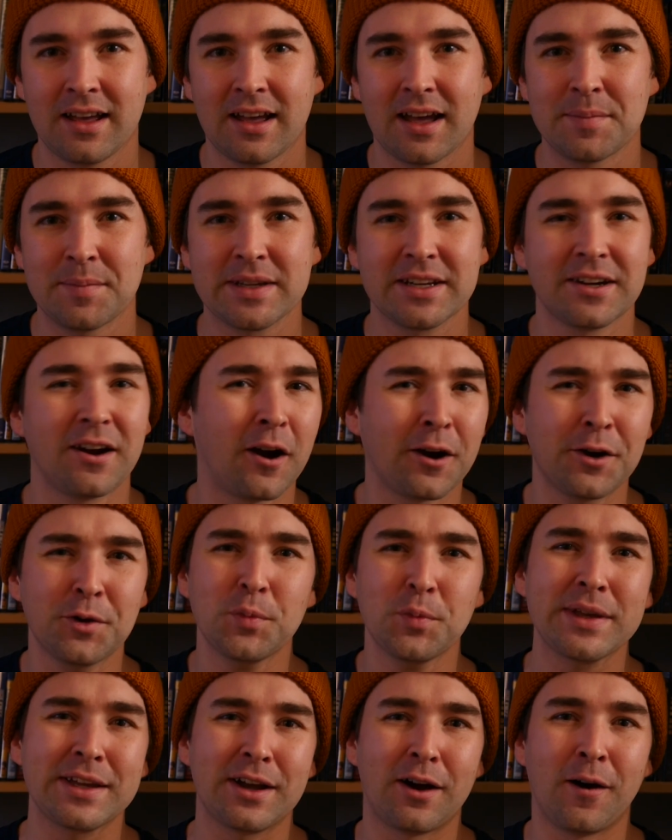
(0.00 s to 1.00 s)
I mean, aren't
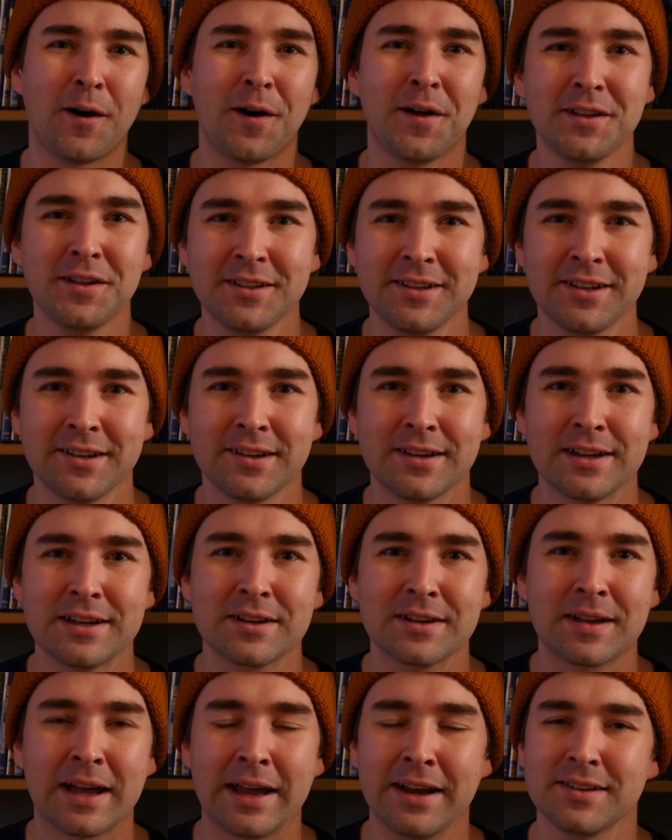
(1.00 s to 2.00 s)
we all
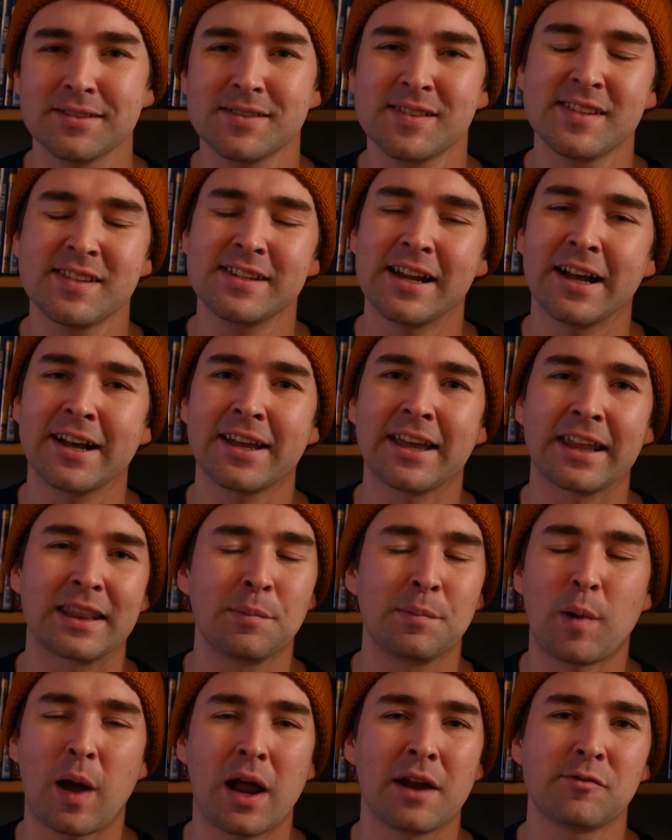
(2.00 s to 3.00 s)
kind of stuck at the
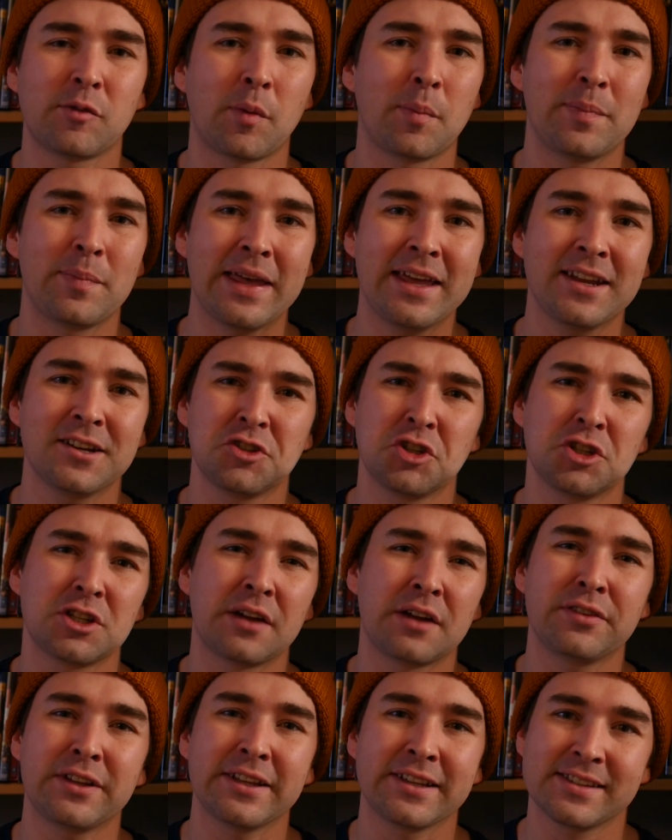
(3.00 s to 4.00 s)
bottom of a pit
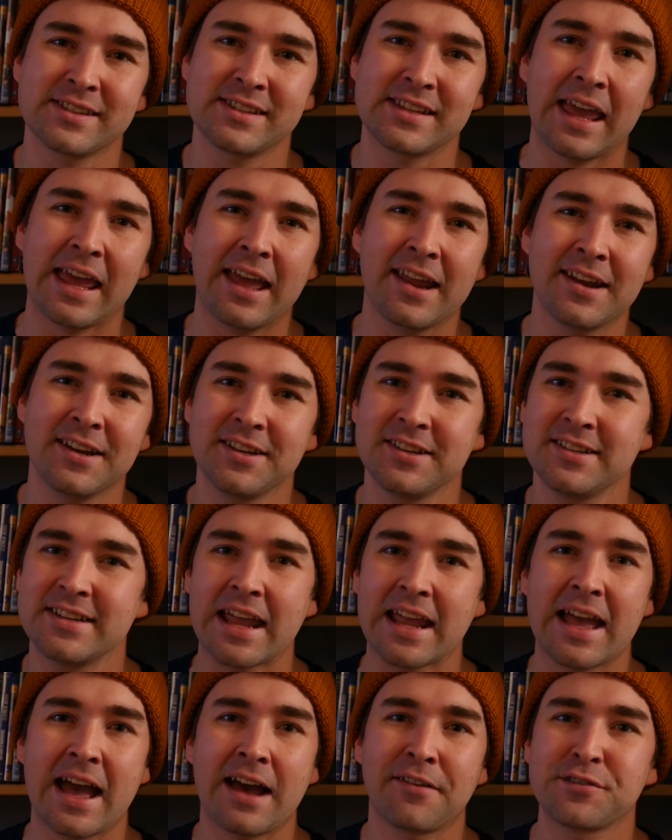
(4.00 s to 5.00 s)
shoveling sand
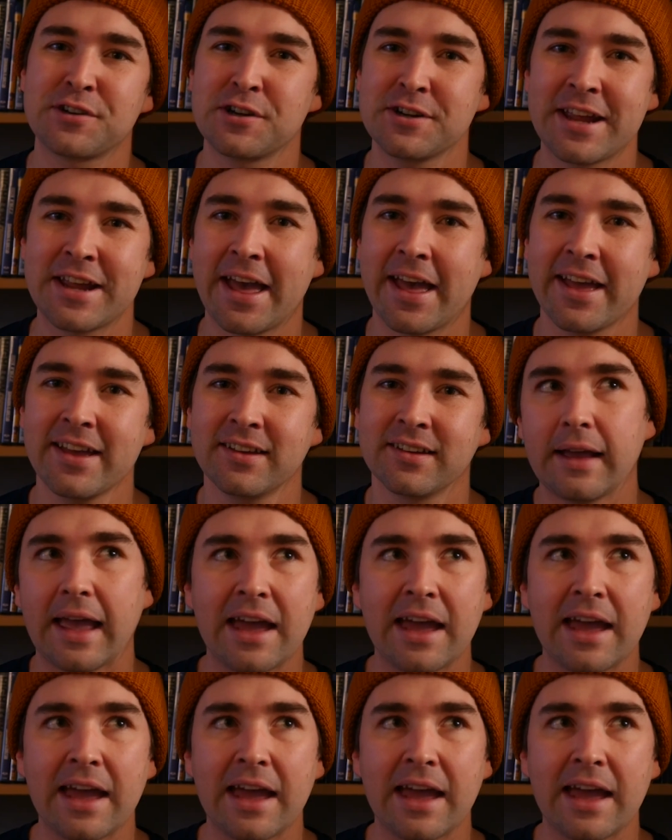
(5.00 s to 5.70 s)
day after day?